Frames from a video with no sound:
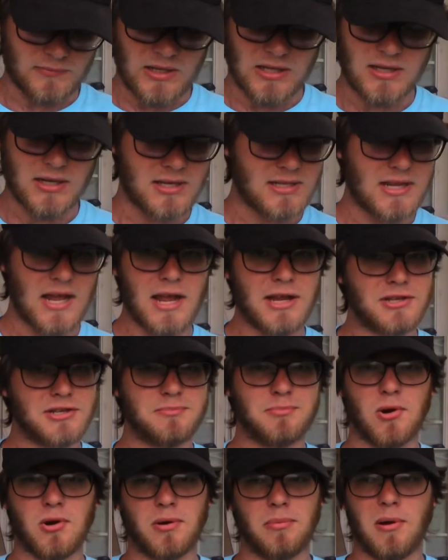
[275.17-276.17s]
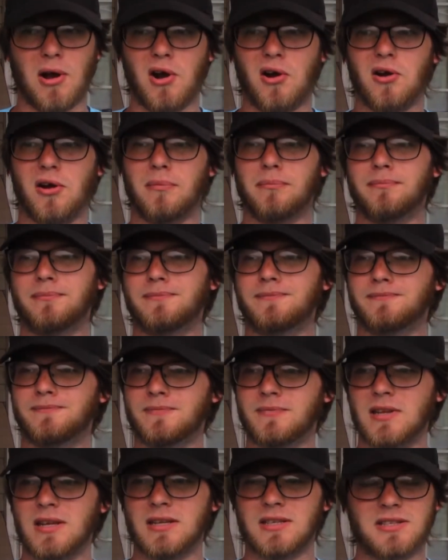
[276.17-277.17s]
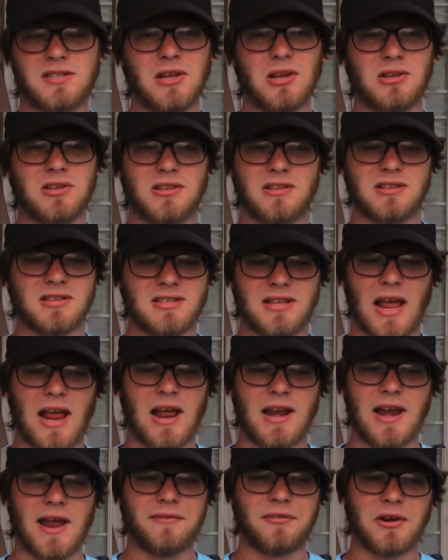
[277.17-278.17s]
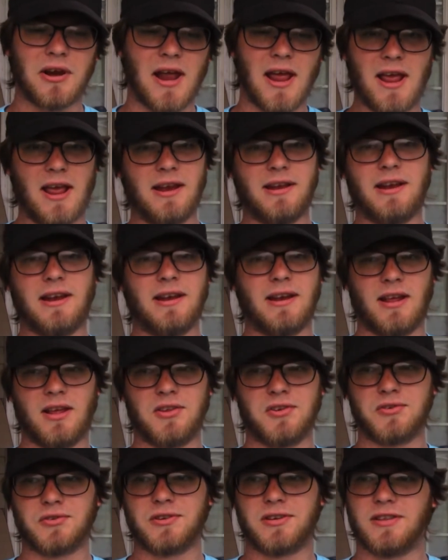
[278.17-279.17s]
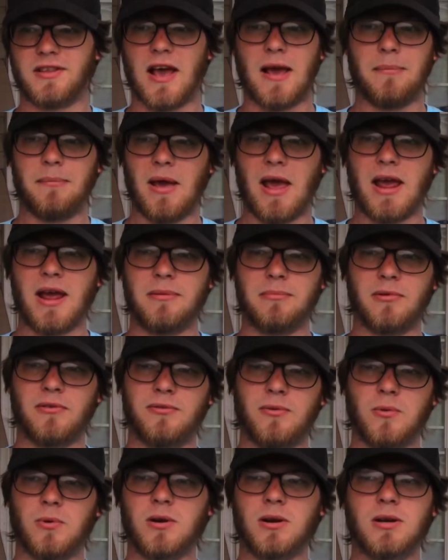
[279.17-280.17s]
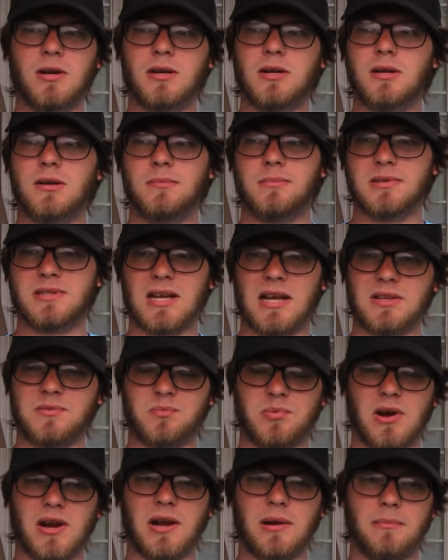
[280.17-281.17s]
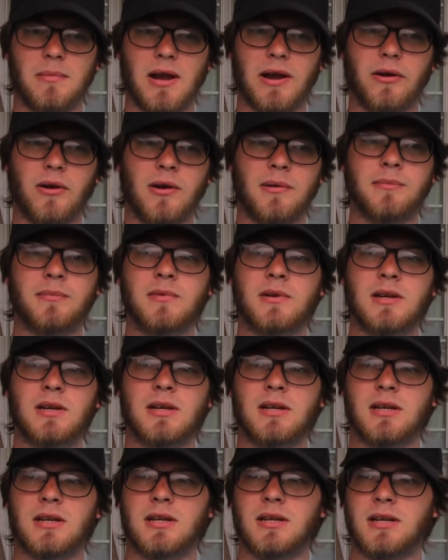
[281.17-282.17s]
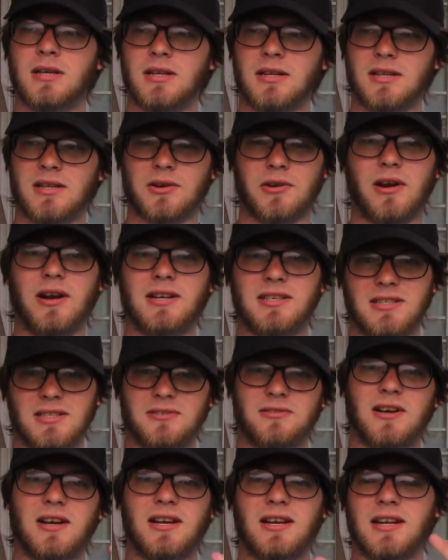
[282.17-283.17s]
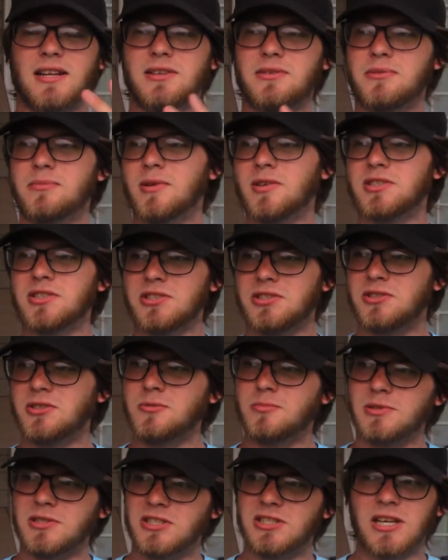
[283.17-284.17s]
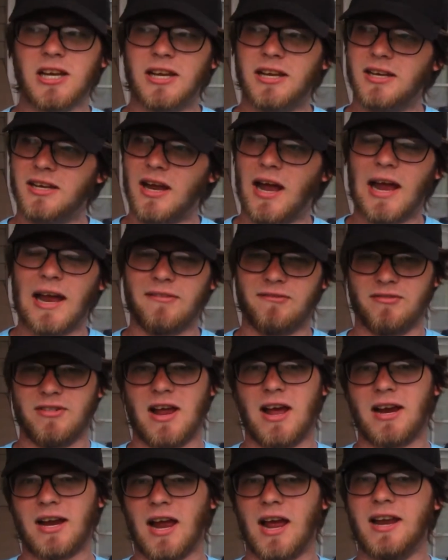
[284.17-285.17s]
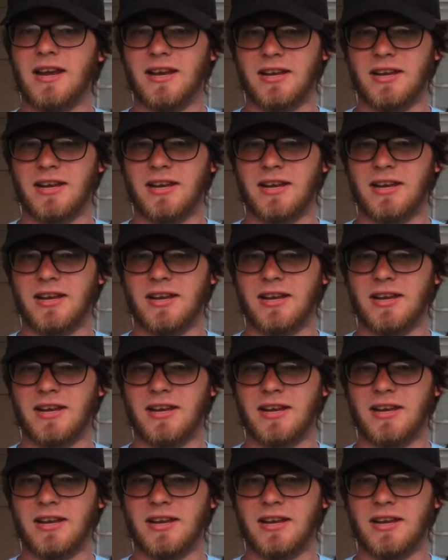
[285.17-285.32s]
because I had just broke my arm. Still, to this day, I never had an injury that bad before, besides breaking my arm. It's crazy, right? I do a bunch of stupid shit, and I've not gotten